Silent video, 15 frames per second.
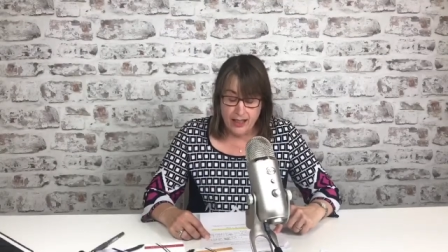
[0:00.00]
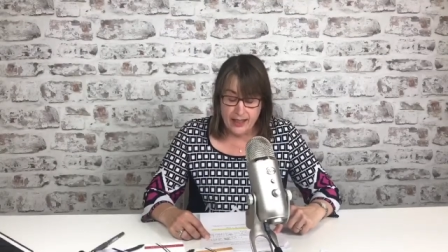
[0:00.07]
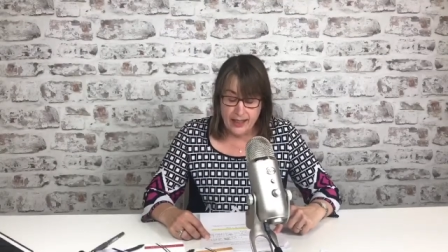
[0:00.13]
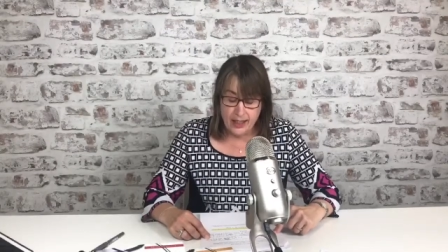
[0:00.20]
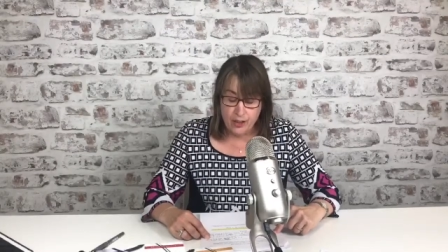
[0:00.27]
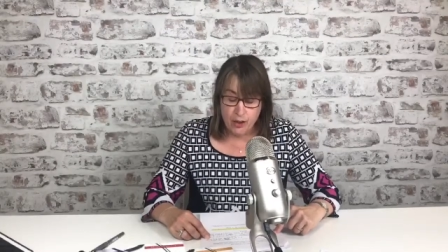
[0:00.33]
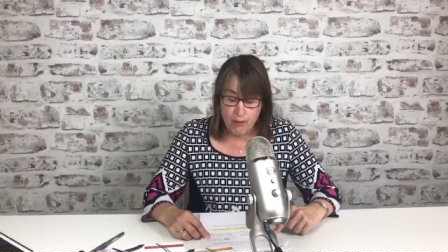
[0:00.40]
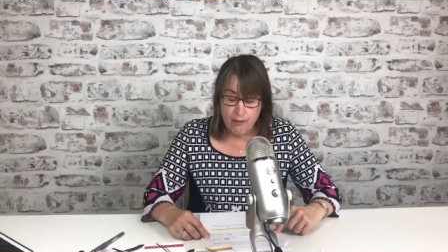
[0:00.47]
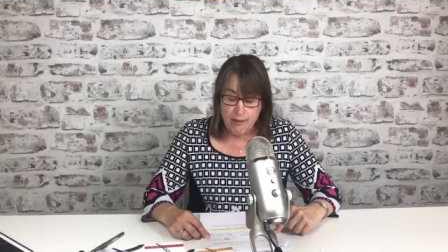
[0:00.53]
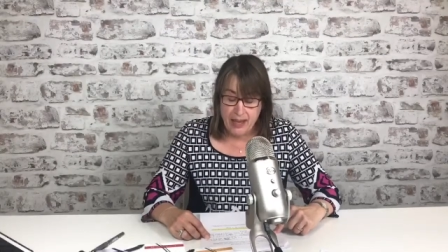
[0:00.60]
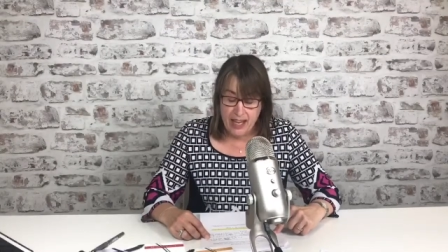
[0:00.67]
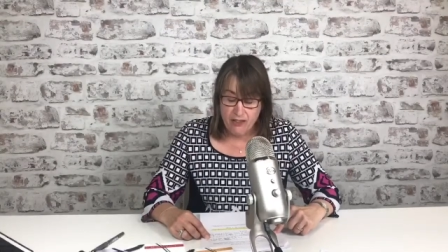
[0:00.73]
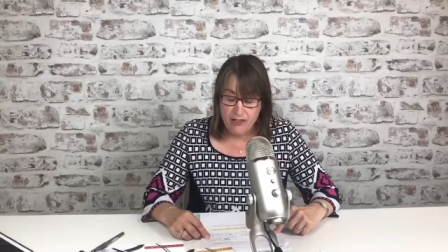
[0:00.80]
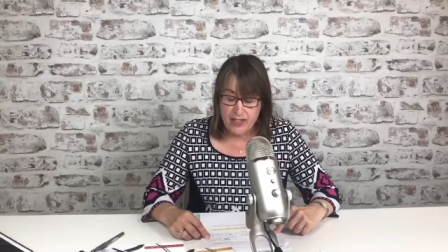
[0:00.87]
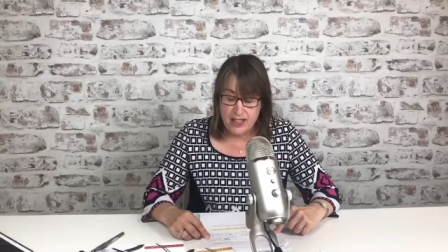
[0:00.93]
Clinical
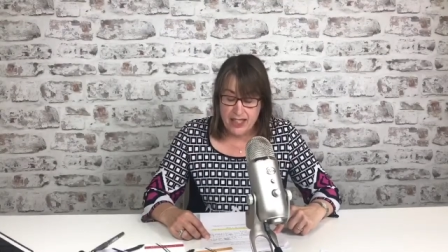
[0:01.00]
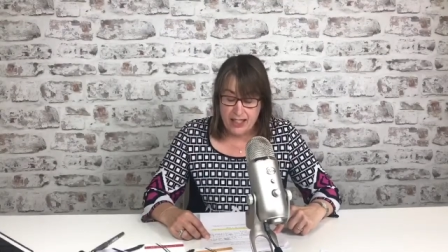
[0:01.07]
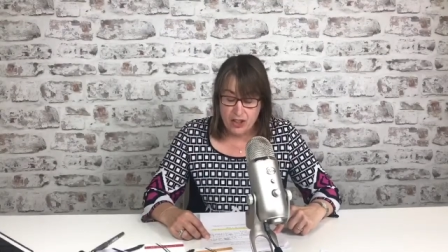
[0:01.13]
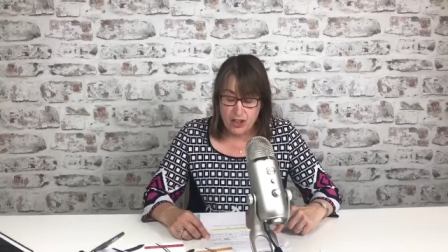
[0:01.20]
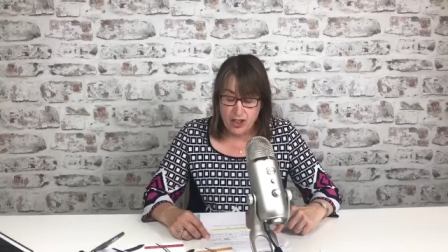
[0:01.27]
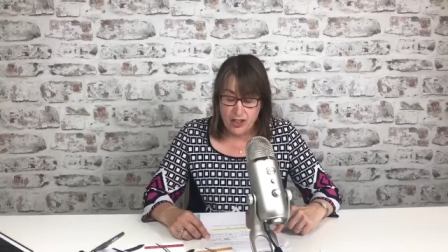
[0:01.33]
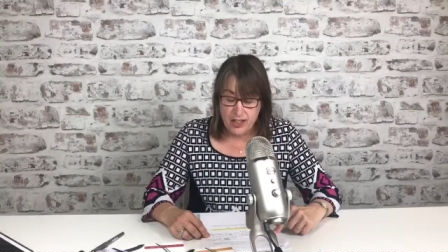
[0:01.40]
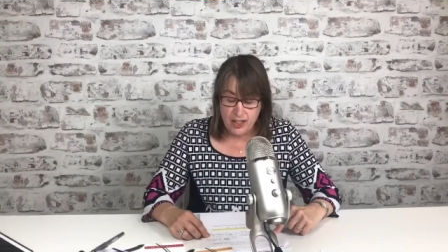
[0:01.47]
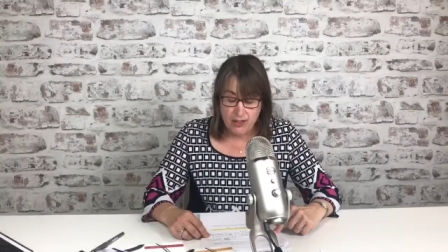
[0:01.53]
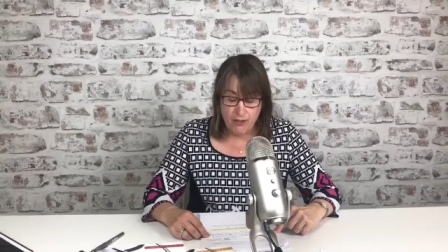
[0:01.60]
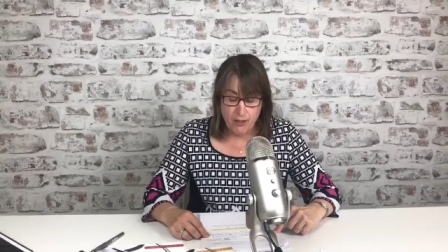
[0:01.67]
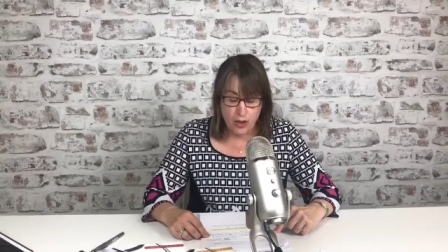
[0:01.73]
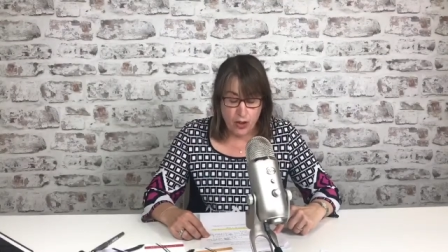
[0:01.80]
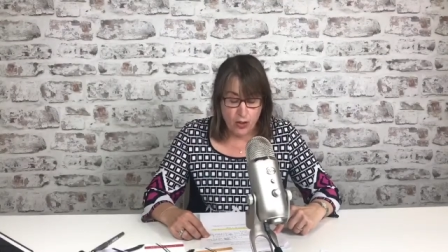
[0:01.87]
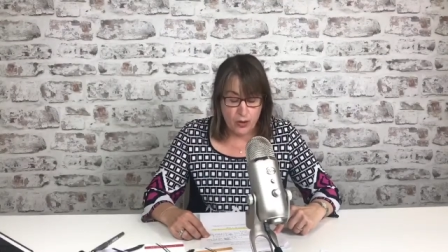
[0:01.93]
manifestations
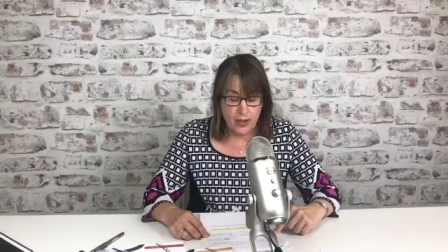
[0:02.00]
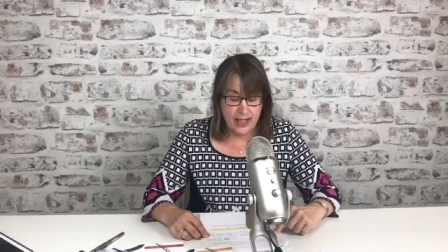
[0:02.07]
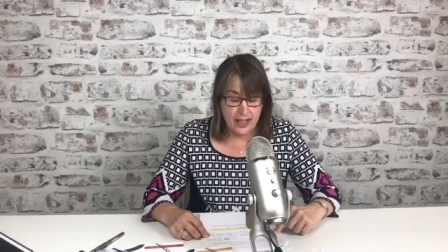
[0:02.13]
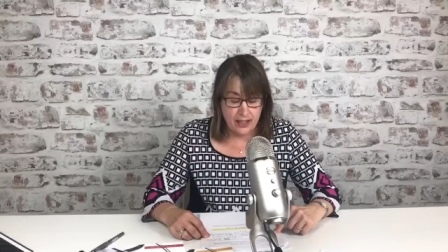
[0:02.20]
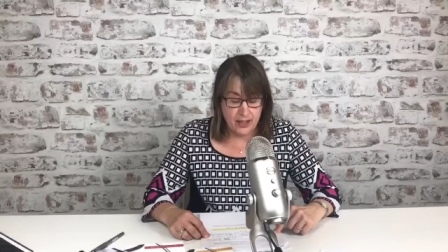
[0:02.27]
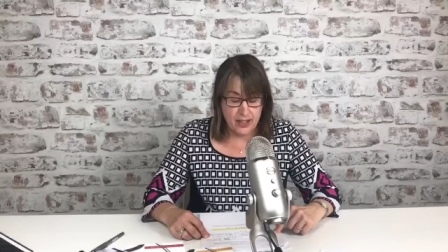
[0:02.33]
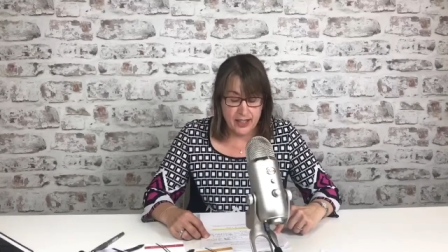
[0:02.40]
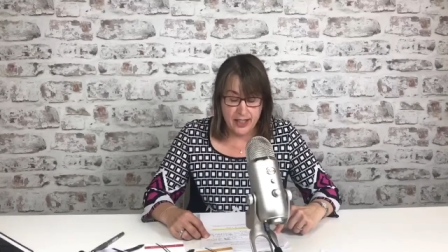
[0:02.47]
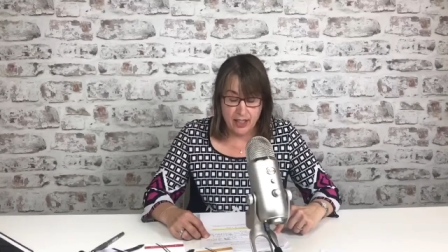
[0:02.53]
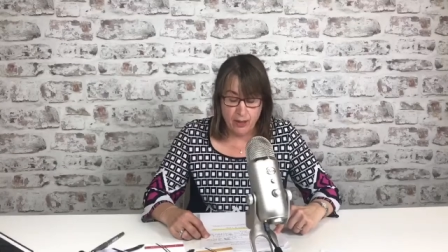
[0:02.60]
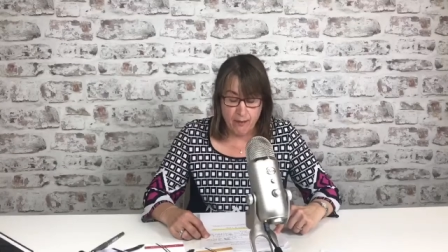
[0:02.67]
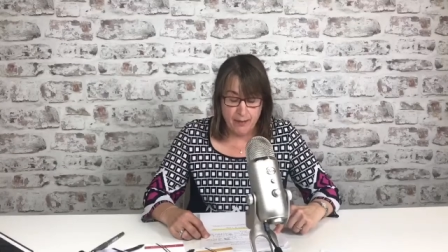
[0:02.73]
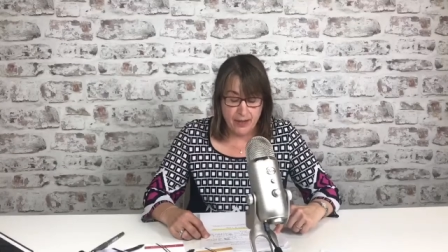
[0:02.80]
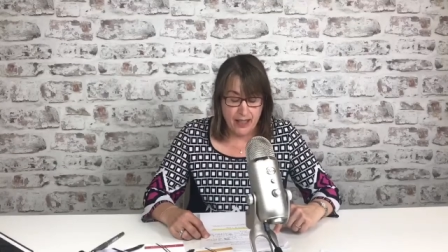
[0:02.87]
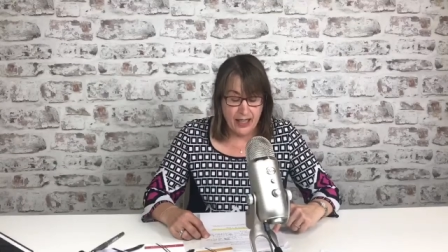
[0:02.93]
of low
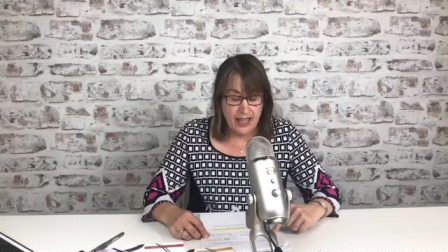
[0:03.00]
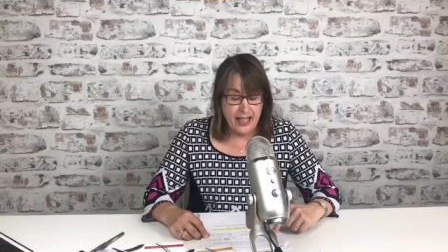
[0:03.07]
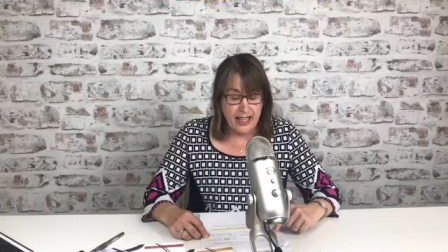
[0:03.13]
calcium